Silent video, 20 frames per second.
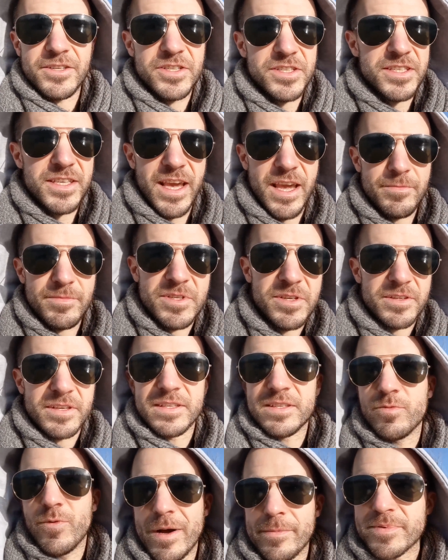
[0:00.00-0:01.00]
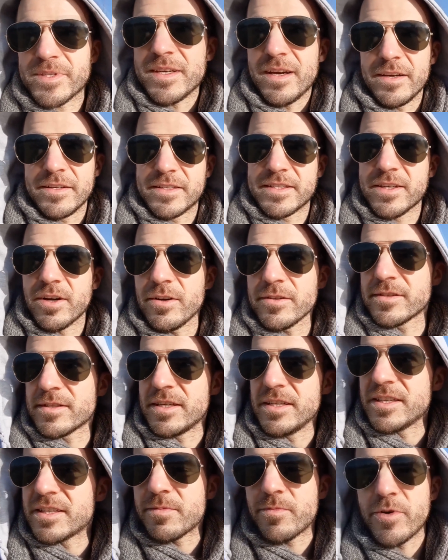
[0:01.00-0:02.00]
just came to this website. It's called
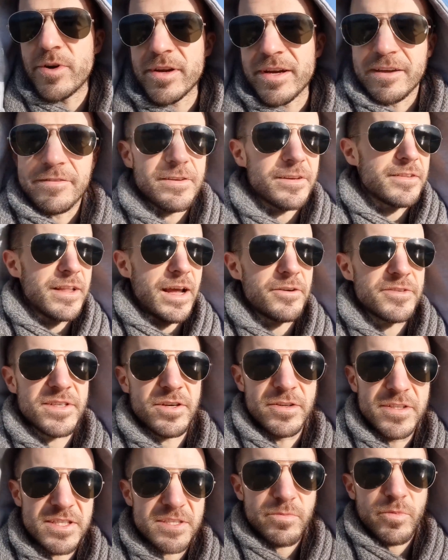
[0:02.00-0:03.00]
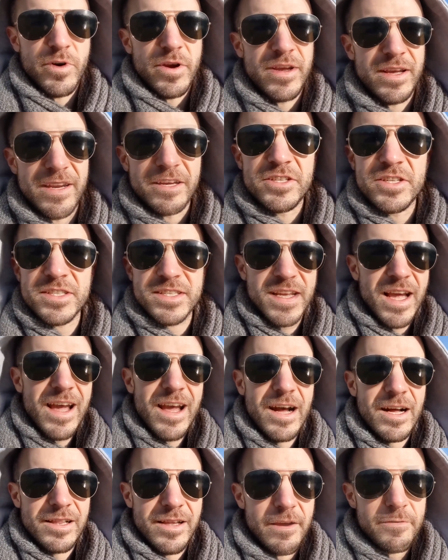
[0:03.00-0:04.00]
Teespring. I think now it's called Spring, and I just
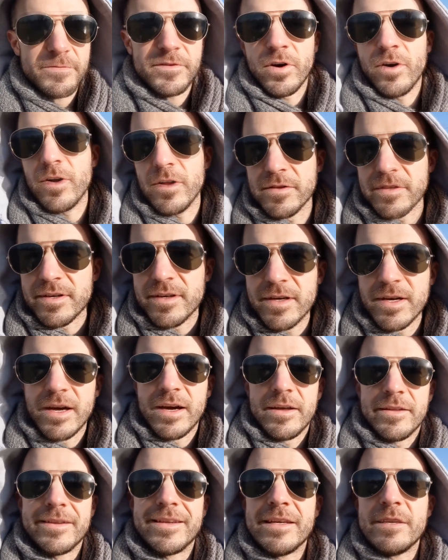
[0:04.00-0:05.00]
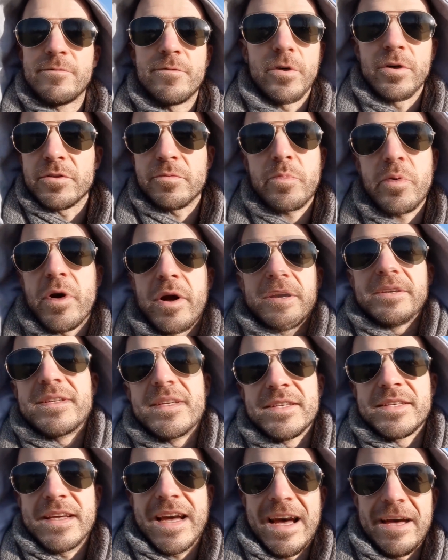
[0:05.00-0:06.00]
left all the default
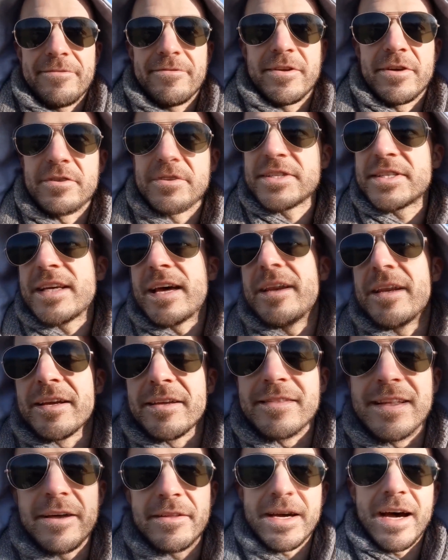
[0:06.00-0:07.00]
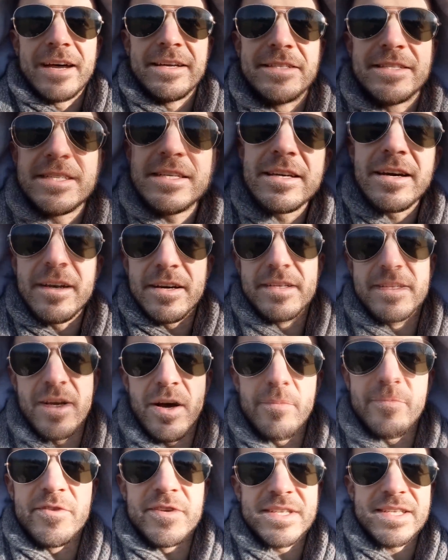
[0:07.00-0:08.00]
prices at their setting. Now the idea is
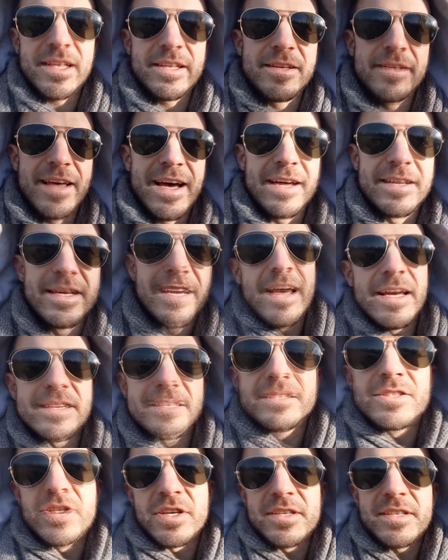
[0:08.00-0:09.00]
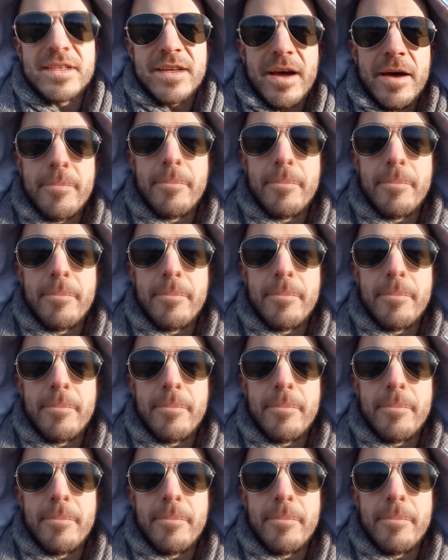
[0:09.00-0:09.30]
obviously that isn't just a